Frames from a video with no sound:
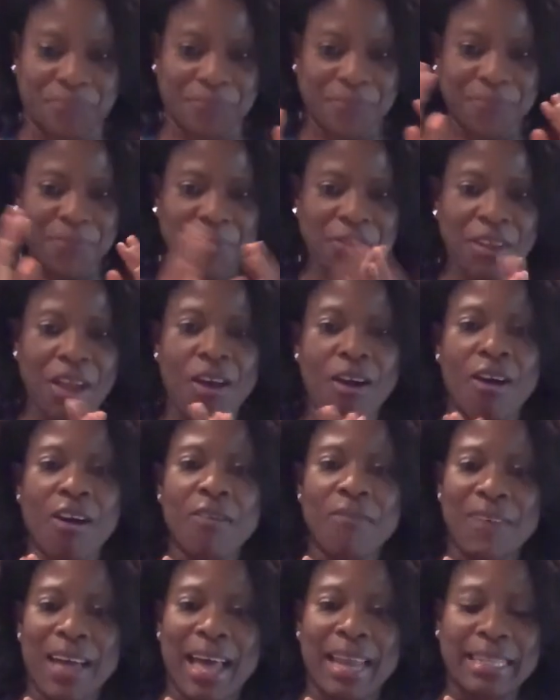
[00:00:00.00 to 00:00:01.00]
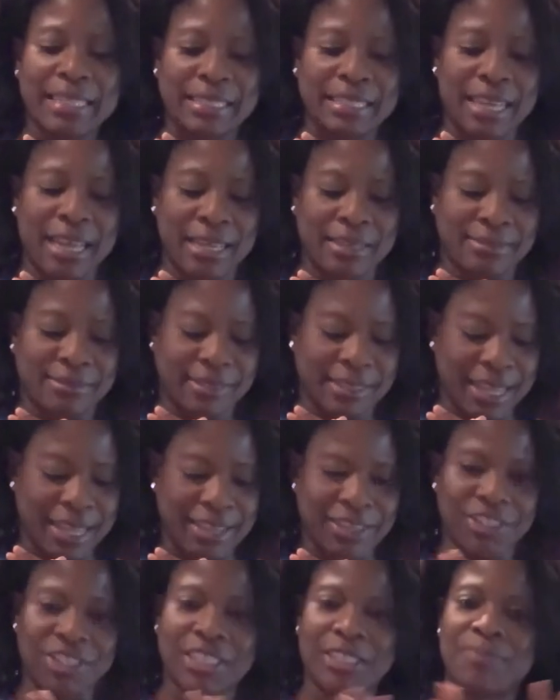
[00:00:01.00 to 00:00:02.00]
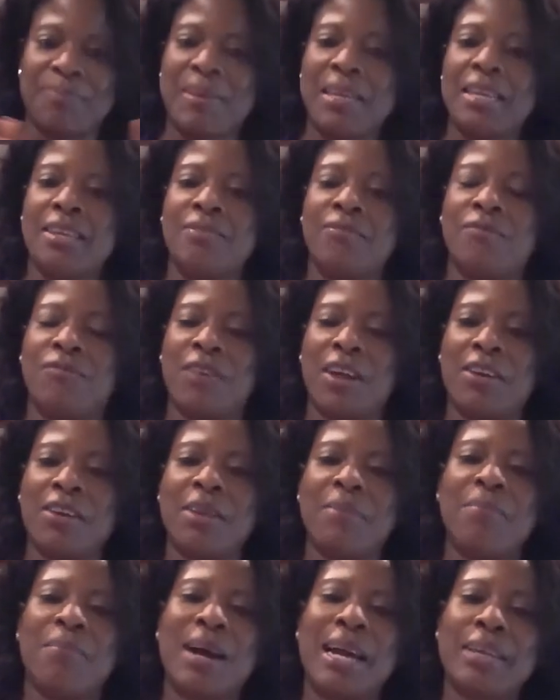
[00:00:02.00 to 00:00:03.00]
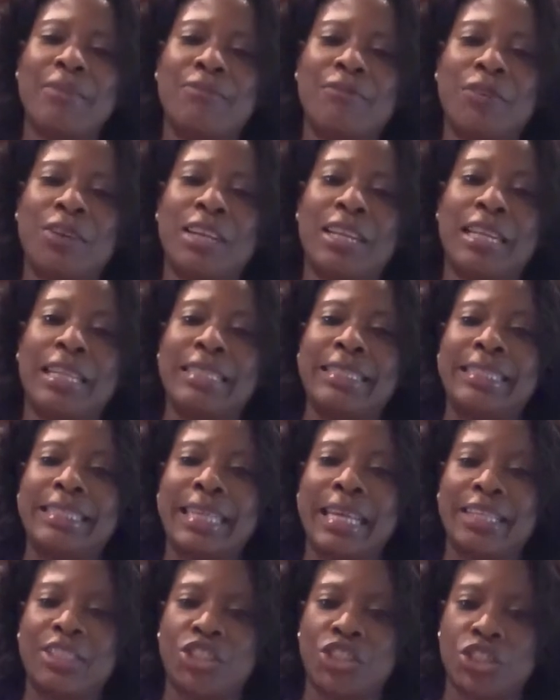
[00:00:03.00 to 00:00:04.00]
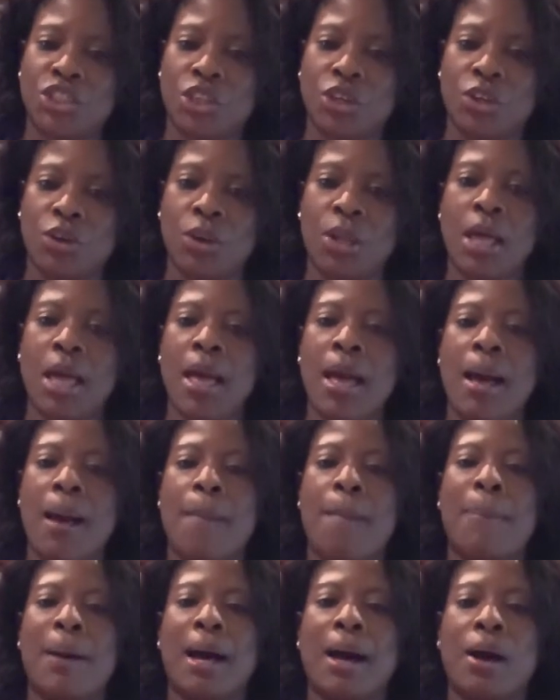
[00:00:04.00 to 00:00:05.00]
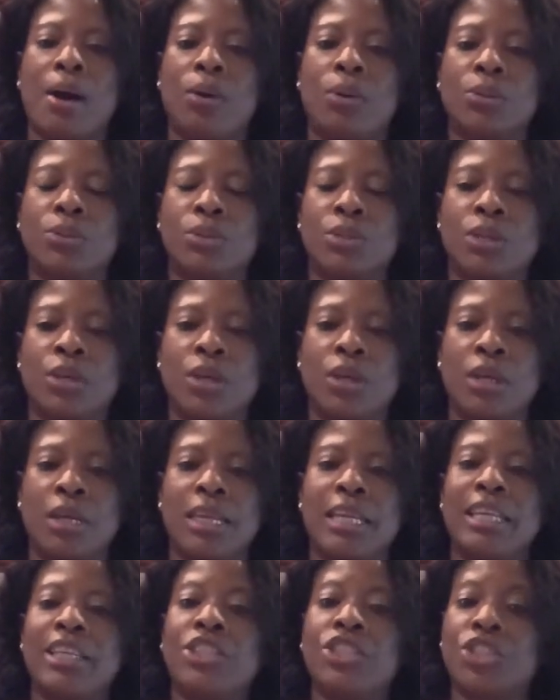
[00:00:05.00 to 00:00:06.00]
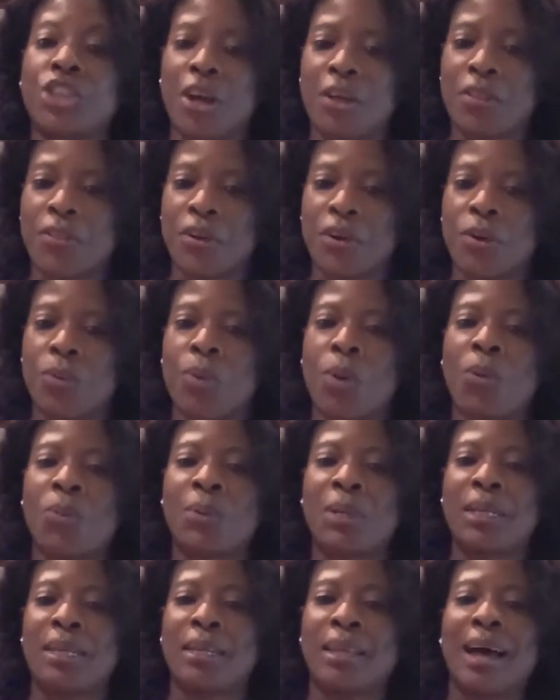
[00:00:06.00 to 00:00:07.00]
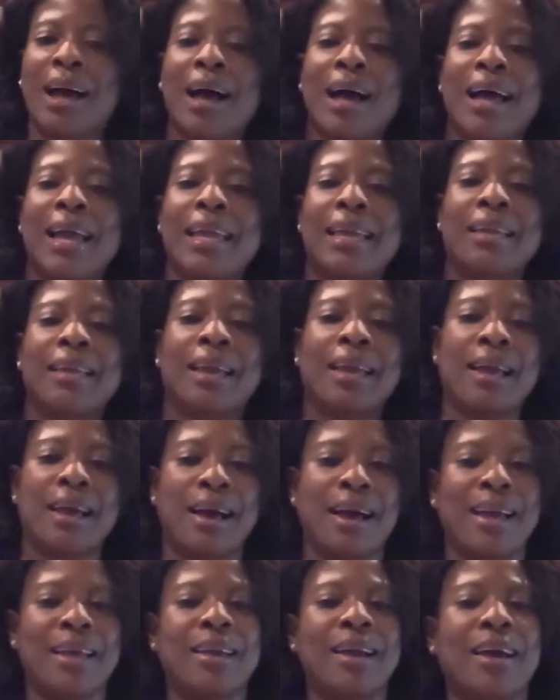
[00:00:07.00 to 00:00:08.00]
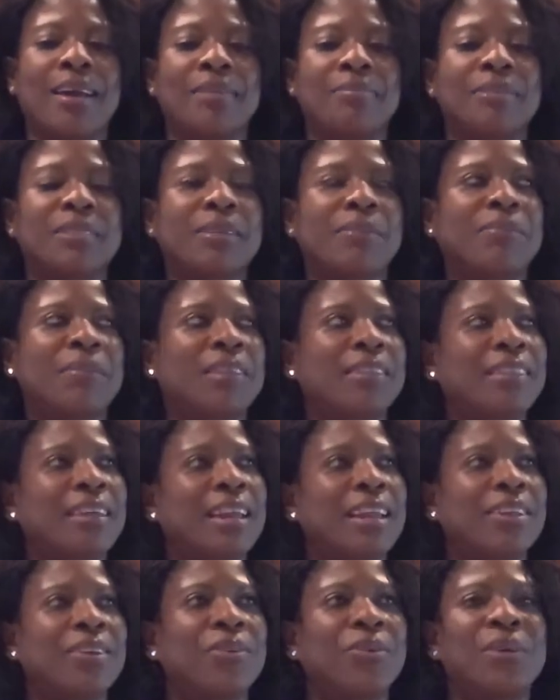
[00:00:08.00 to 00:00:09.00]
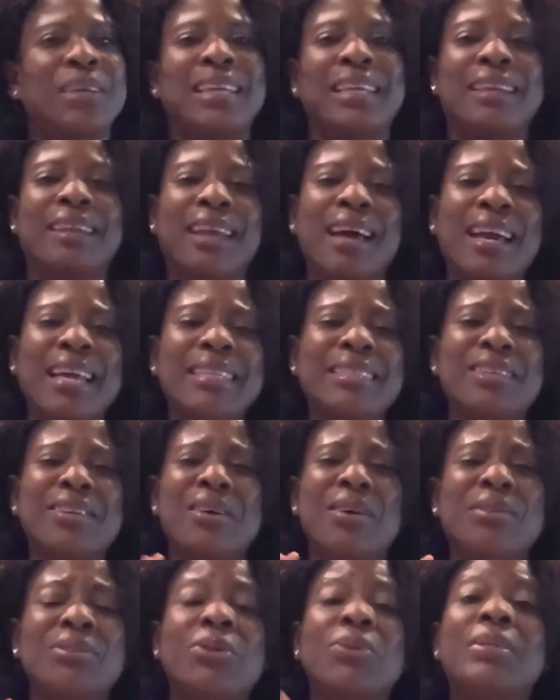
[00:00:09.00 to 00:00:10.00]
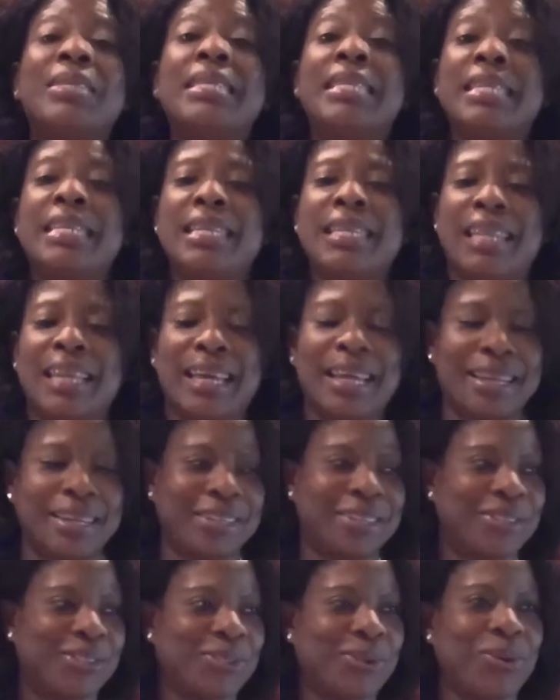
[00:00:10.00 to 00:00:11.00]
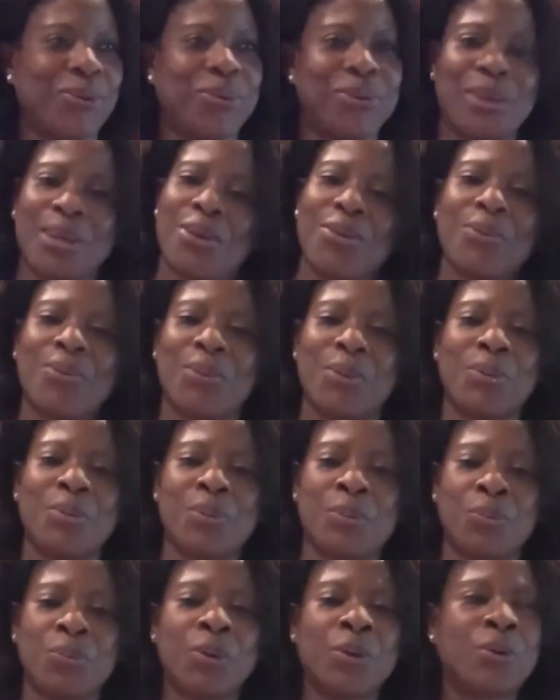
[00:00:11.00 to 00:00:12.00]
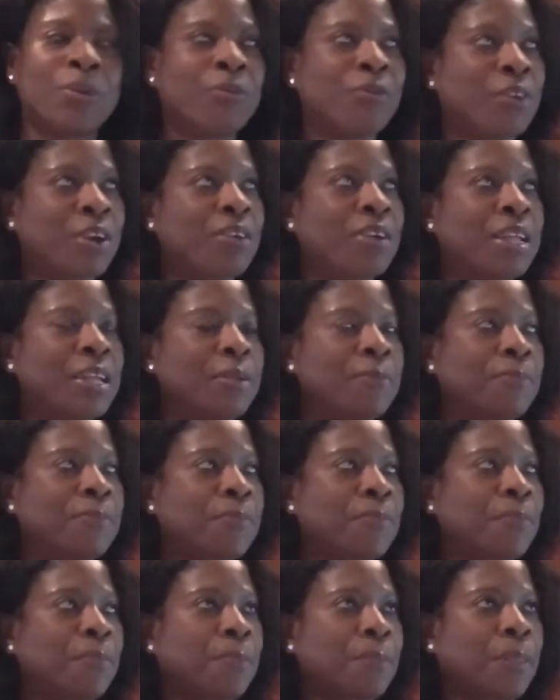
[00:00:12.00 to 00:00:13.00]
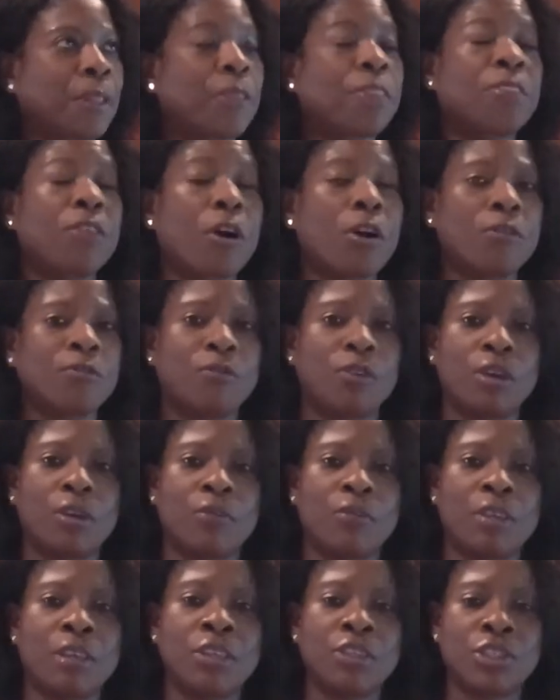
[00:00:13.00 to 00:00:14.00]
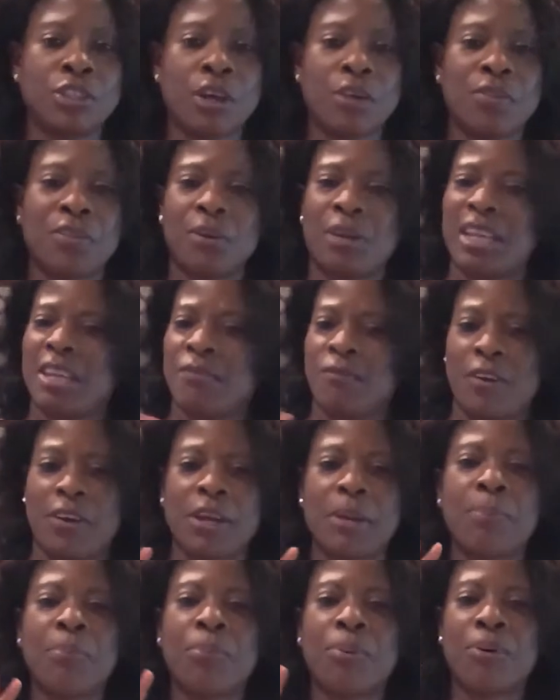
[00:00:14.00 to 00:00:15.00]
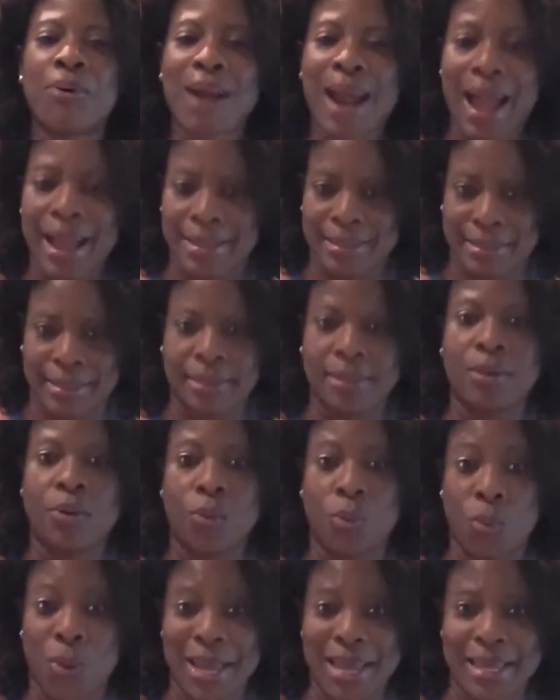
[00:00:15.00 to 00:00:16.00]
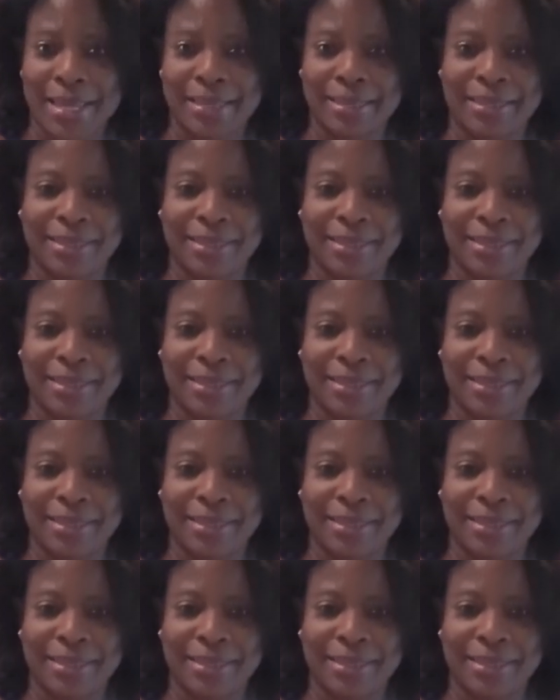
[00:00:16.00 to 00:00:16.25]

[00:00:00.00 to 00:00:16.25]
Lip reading: our Valentine's Day, just being very mindful and intentional about each other what we like. I got him something that I know he liked and also needed. So, you know, we were very thoughtful of each other in very practical ways.